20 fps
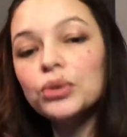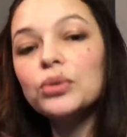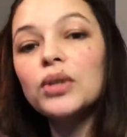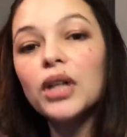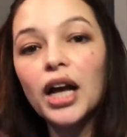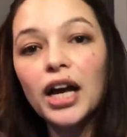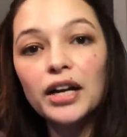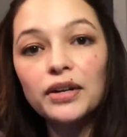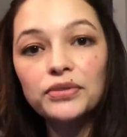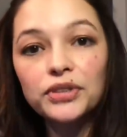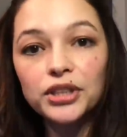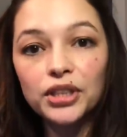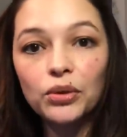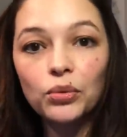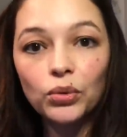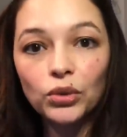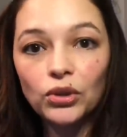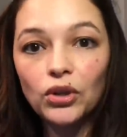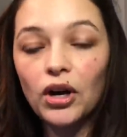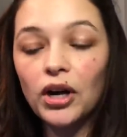lives that
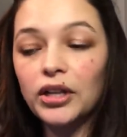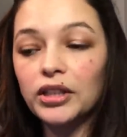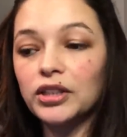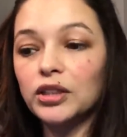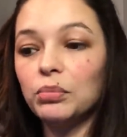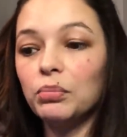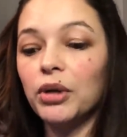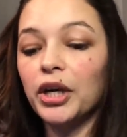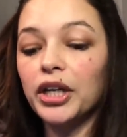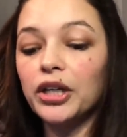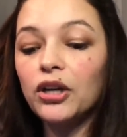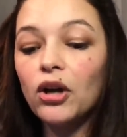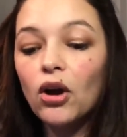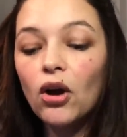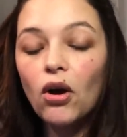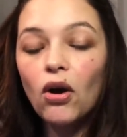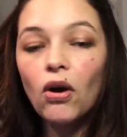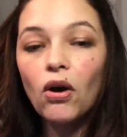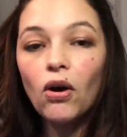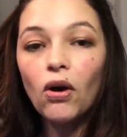were lost, but
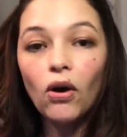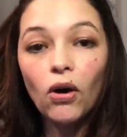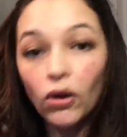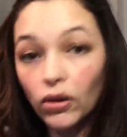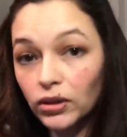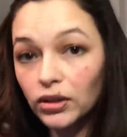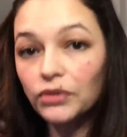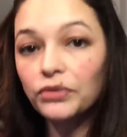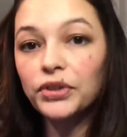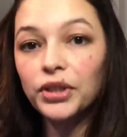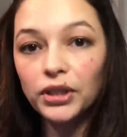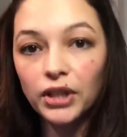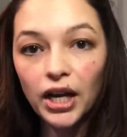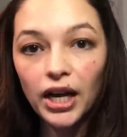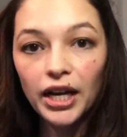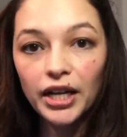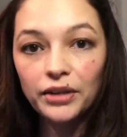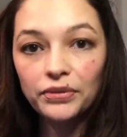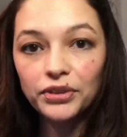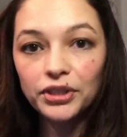all of the
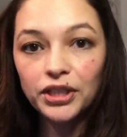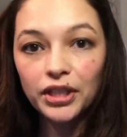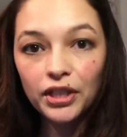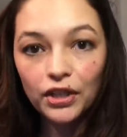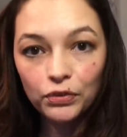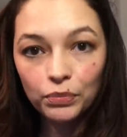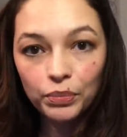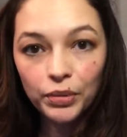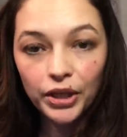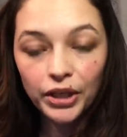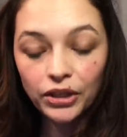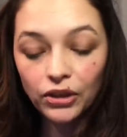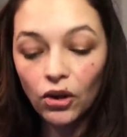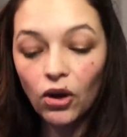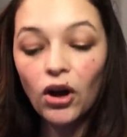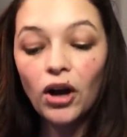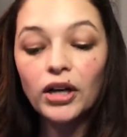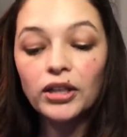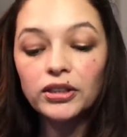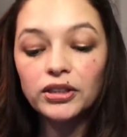lives that have been
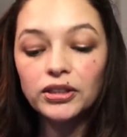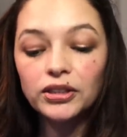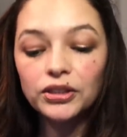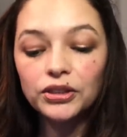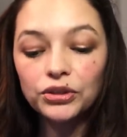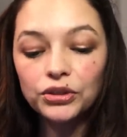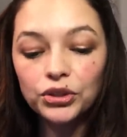lost